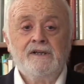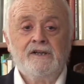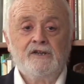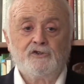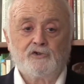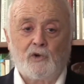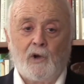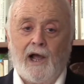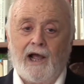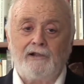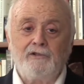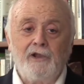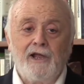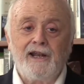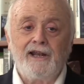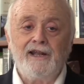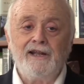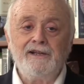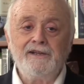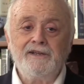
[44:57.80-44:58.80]
Try
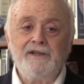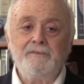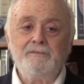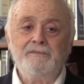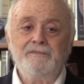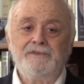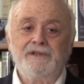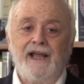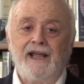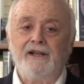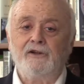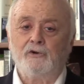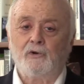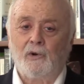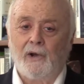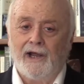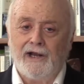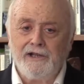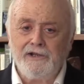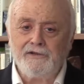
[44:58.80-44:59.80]
letting them take
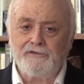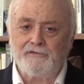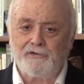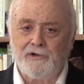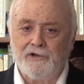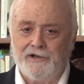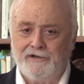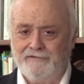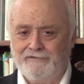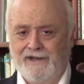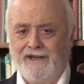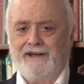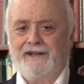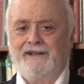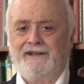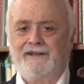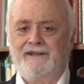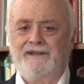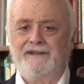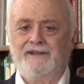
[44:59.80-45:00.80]
credit for
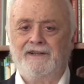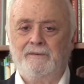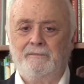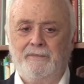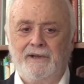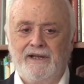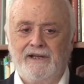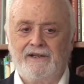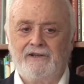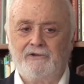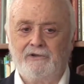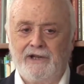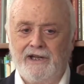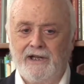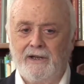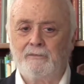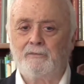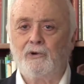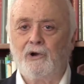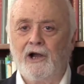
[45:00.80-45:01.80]
inventing the big
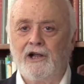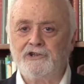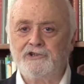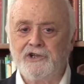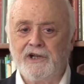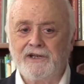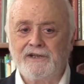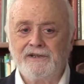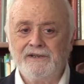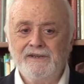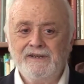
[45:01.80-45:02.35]
cleanup project.